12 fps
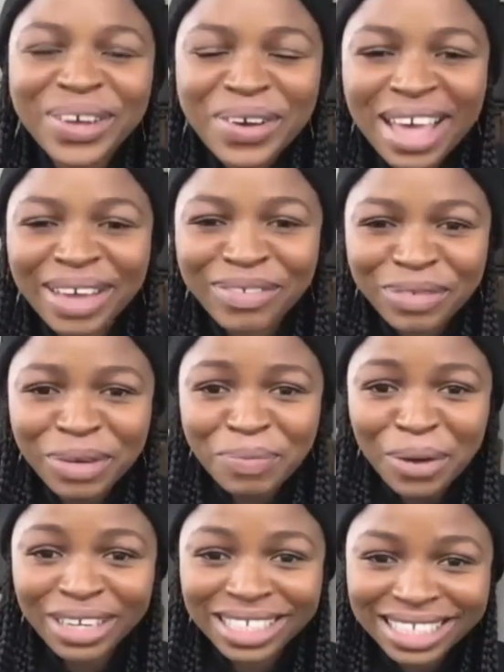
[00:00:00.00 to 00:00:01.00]

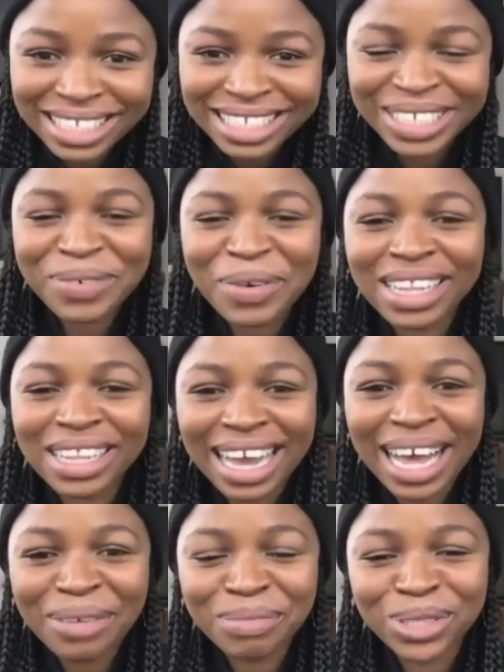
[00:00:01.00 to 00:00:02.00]
Everybody,
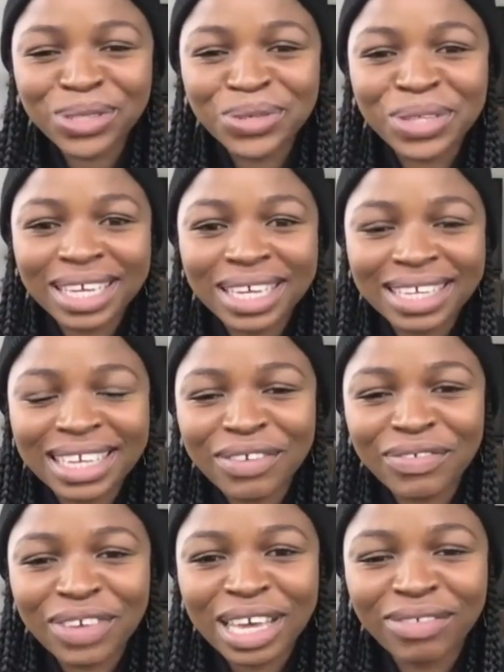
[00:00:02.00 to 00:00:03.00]
welcome to the
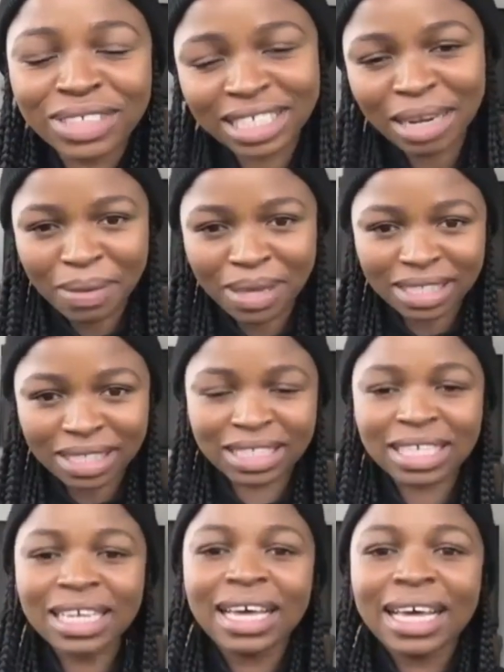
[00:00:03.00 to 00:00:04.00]
EFF
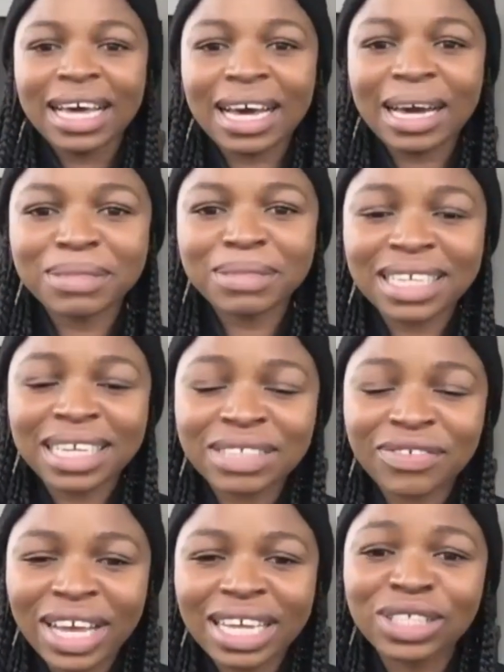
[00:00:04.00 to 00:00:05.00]
gender-based desk
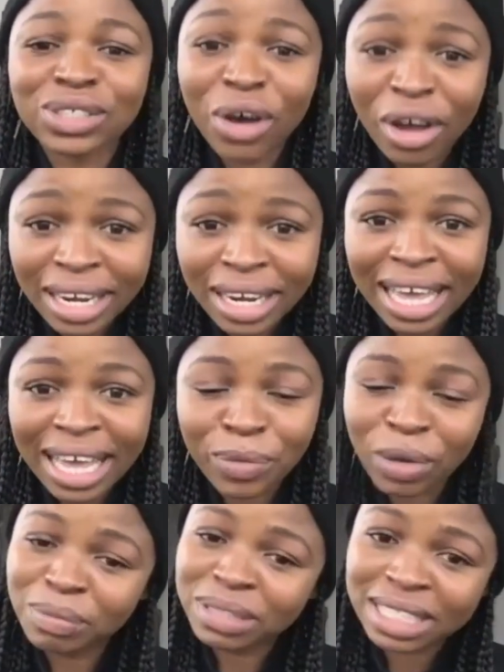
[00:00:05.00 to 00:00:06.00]
violence online
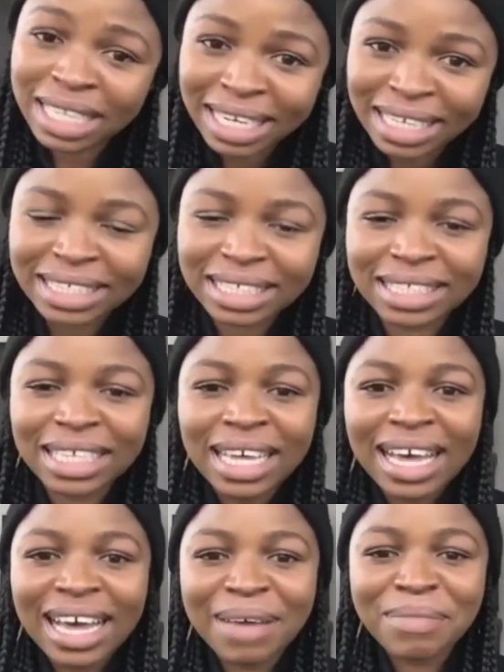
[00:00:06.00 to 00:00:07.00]
web series.
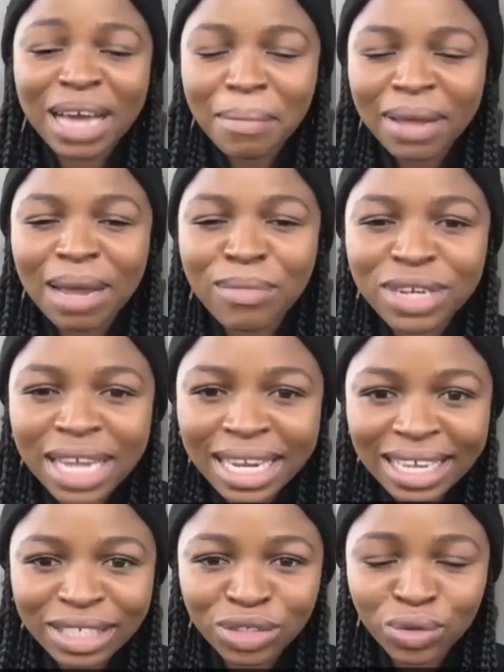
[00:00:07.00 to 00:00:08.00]
Ikamala
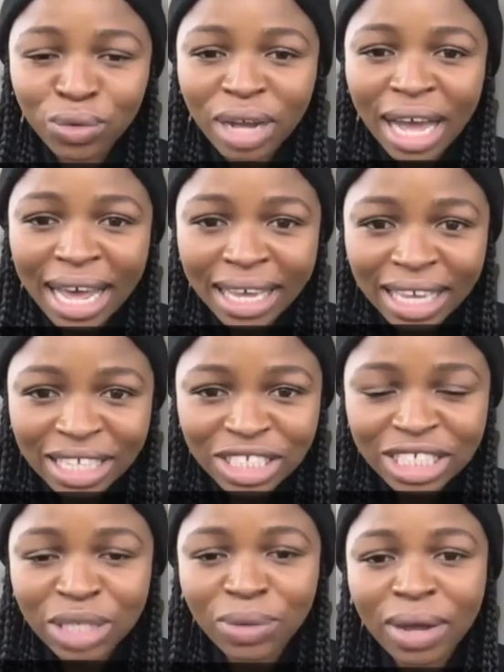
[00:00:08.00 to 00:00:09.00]
Naledi
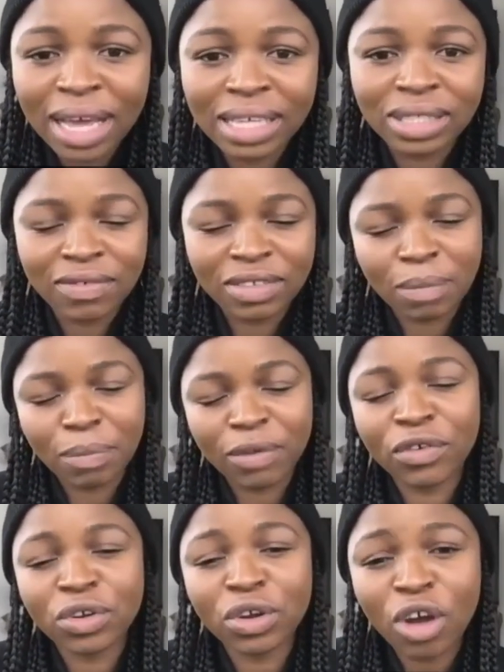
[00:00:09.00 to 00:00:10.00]
Chirwa. I serve on the
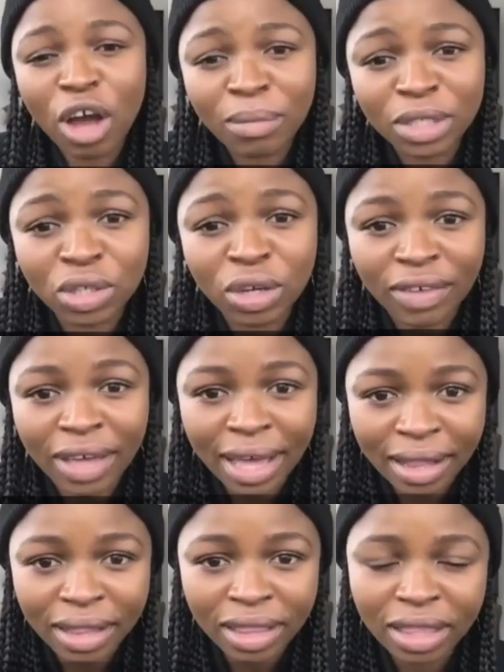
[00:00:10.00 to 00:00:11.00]
Portfolio Committee of
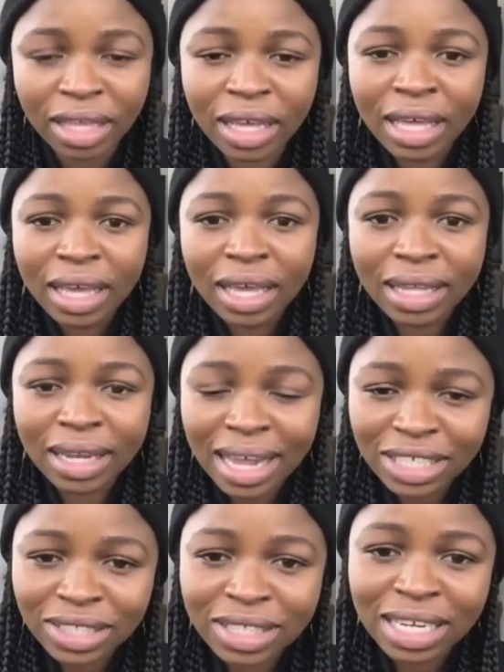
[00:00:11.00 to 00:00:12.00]
Health in the
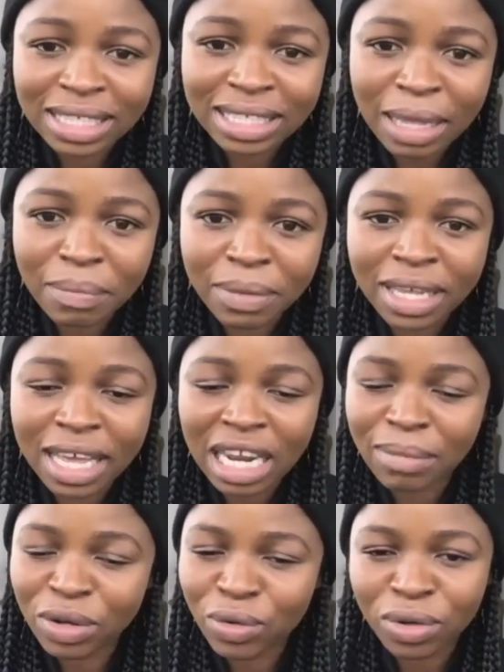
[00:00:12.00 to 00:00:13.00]
National Assembly, and
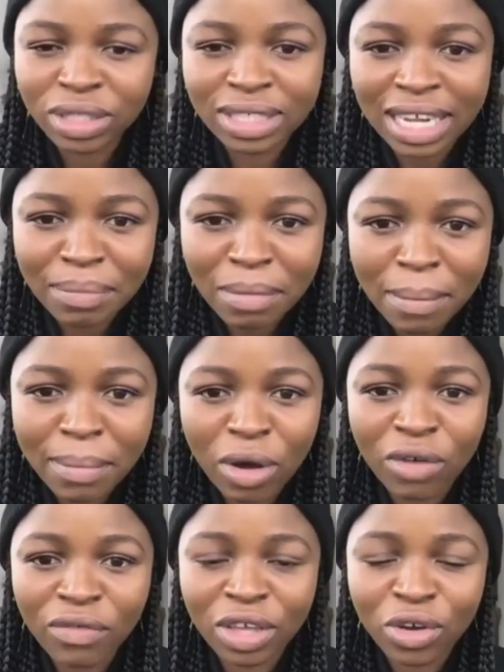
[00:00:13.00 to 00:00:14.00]
I'm an ordinary member
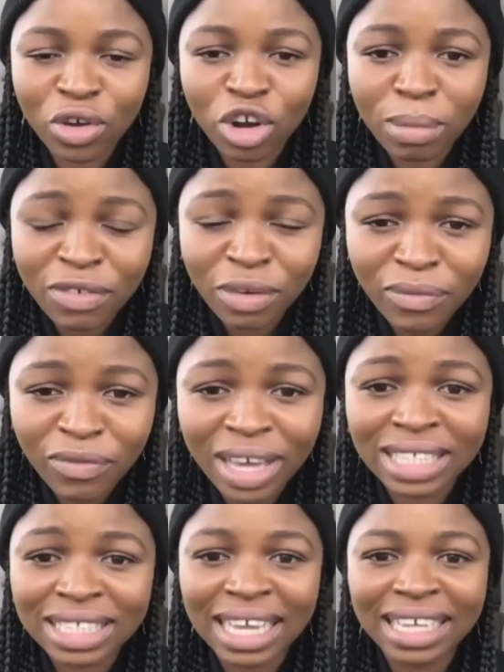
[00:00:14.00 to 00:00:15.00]
of the Economic Forum
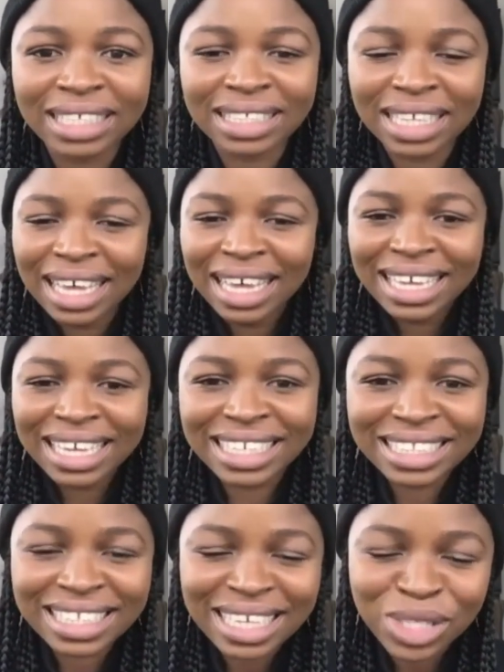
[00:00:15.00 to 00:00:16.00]
Fighters.
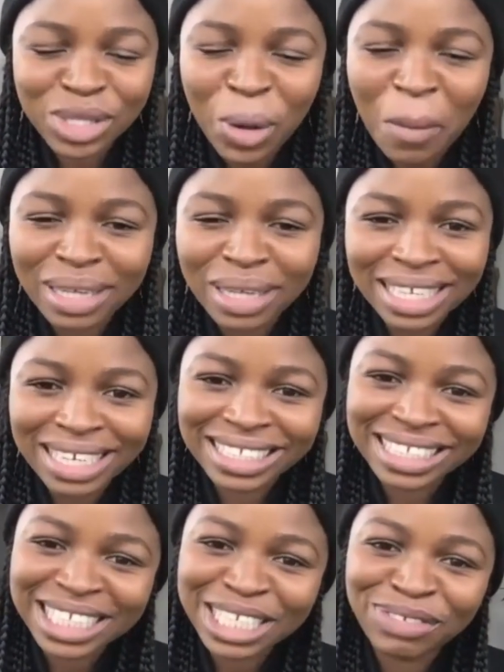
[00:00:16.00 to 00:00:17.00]
Greetings to the
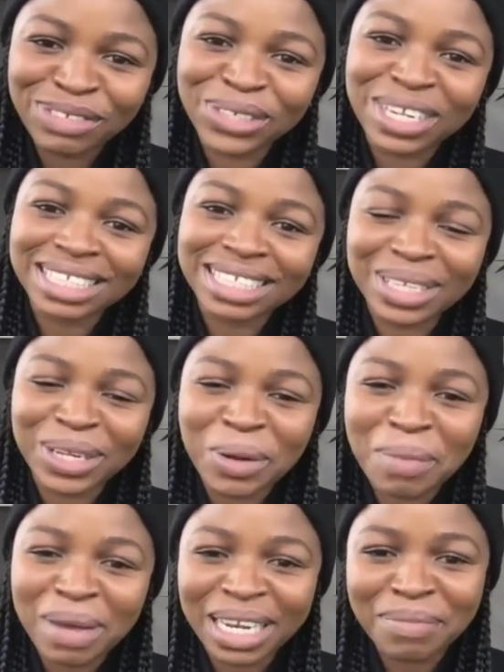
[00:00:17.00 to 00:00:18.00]
Commander-in-Chief, Julius Sello
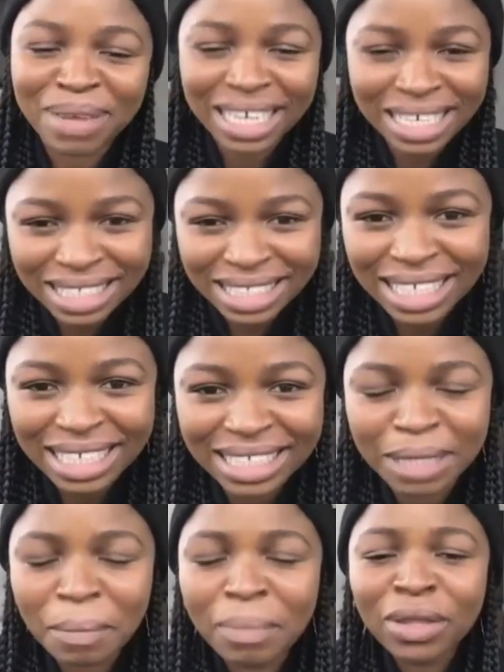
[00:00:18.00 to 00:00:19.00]
Malema.
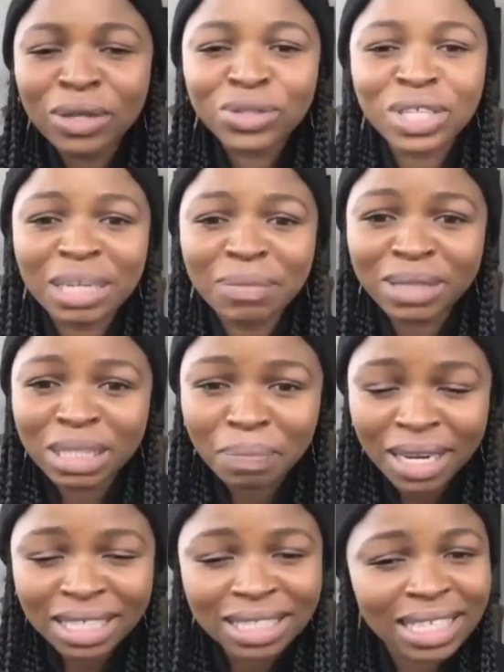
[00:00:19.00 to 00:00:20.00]
Greetings to the Deputy
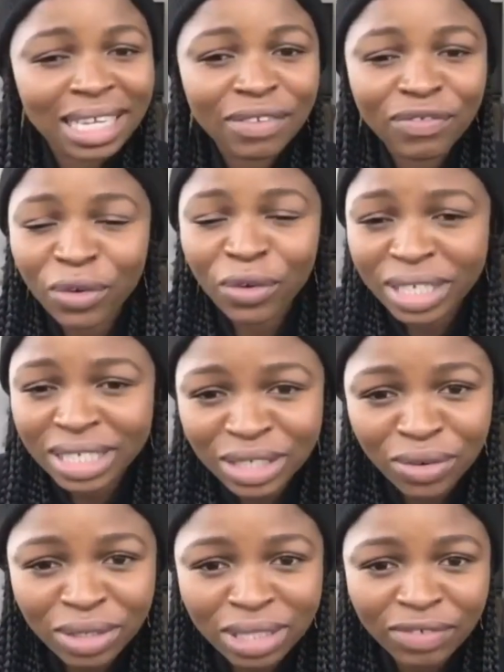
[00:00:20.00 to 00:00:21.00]
President, Floyd
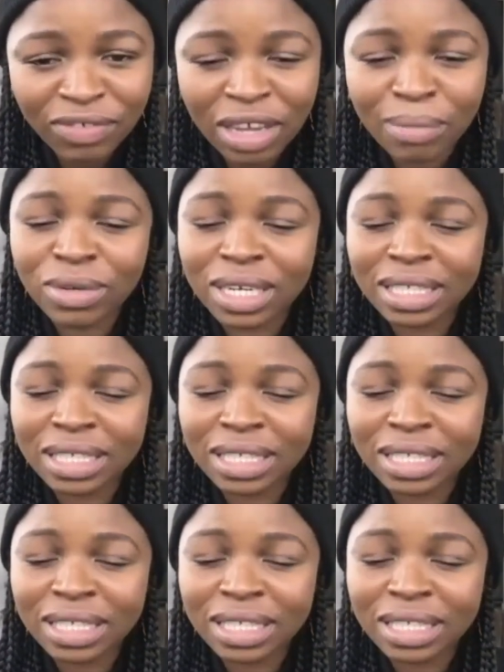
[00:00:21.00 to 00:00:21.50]
Nyoko Shivambu.